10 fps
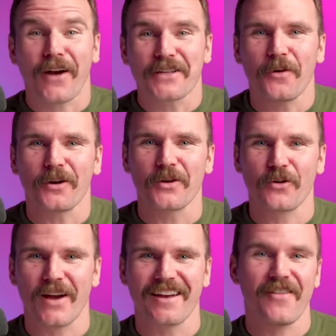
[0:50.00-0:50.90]
friends, welcome to
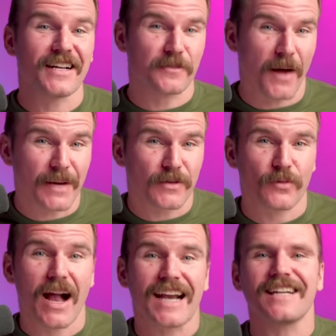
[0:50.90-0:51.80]
Creative X. My name is
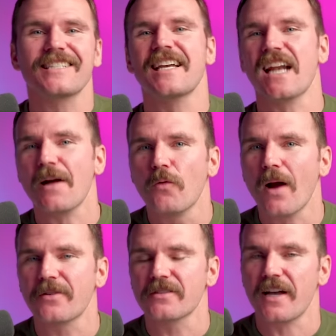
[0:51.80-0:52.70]
Brad Hussey and I'm a
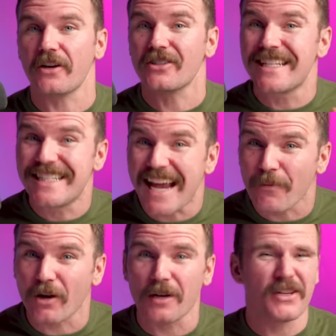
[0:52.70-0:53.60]
web designer. Today
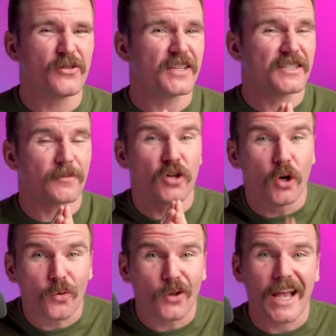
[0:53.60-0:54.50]
we're gonna be using some
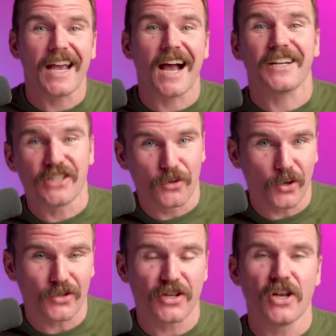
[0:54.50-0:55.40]
cool AI
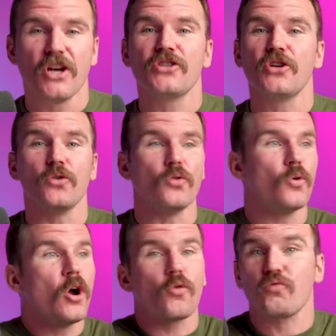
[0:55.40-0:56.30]
tools
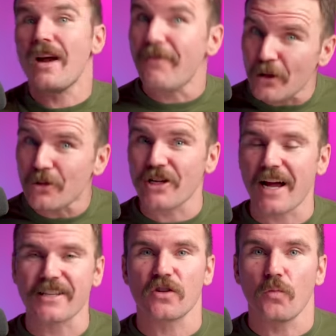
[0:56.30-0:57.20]
to
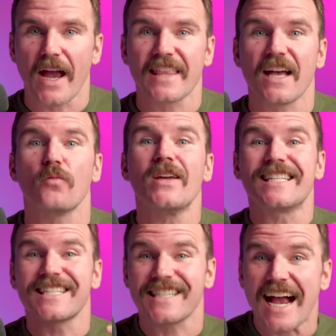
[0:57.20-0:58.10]
revolutionize the way that we
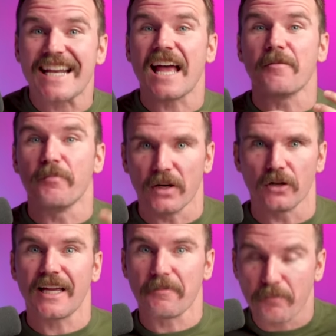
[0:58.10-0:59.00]
design and
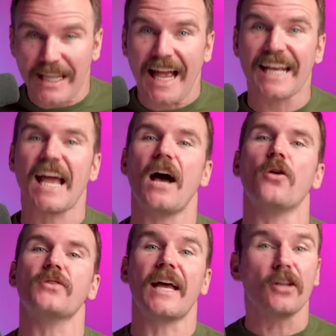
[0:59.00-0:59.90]
build and plan
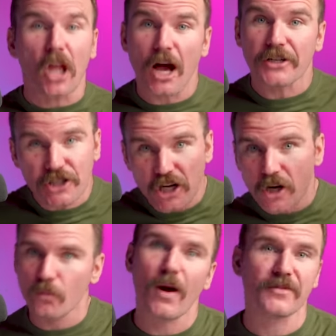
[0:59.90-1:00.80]
out and launch
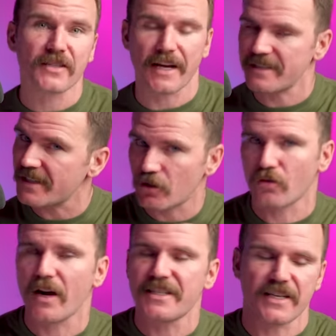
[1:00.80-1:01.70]
websites. It's
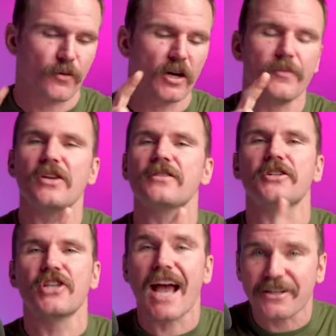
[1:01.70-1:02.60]
crazy. We're gonna be
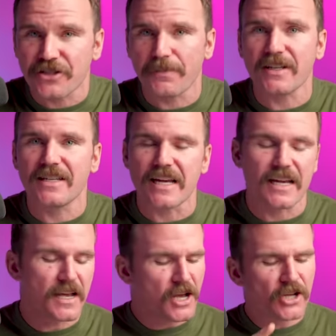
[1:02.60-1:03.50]
using
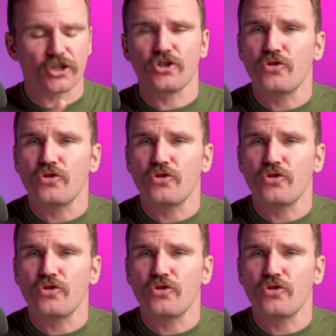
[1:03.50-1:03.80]
ChatGPT to